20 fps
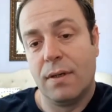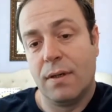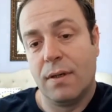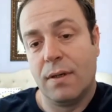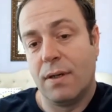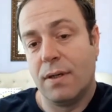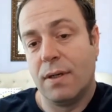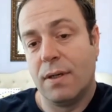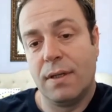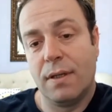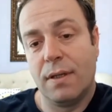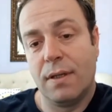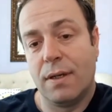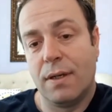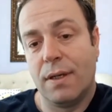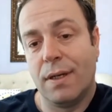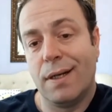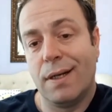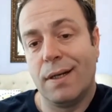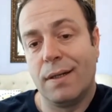on a
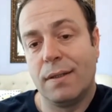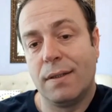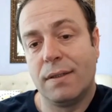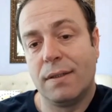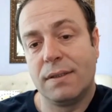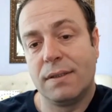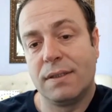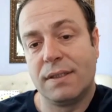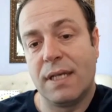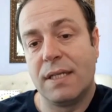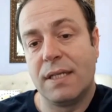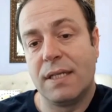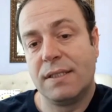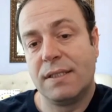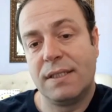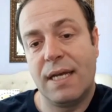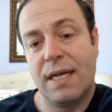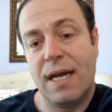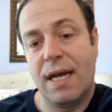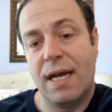
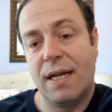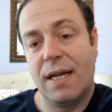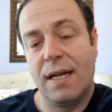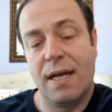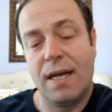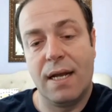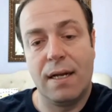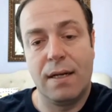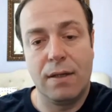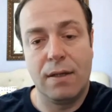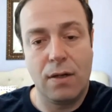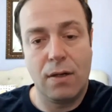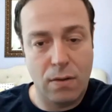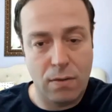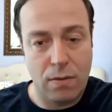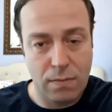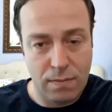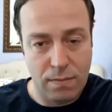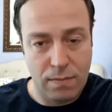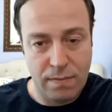sunset. And, you
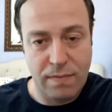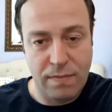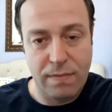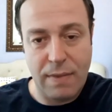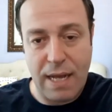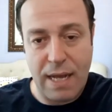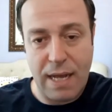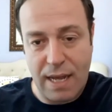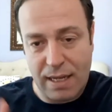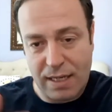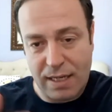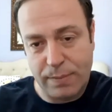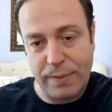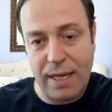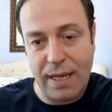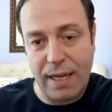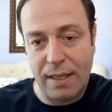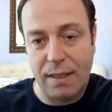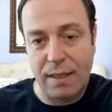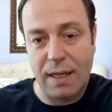know, I
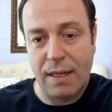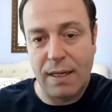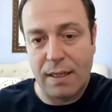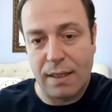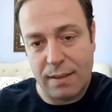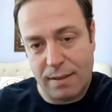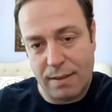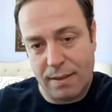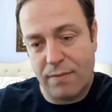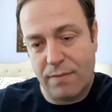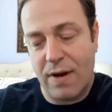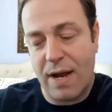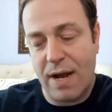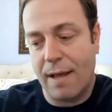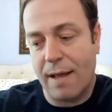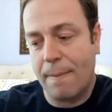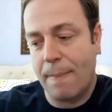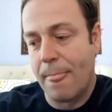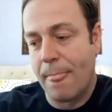explained. Nighttime. Right.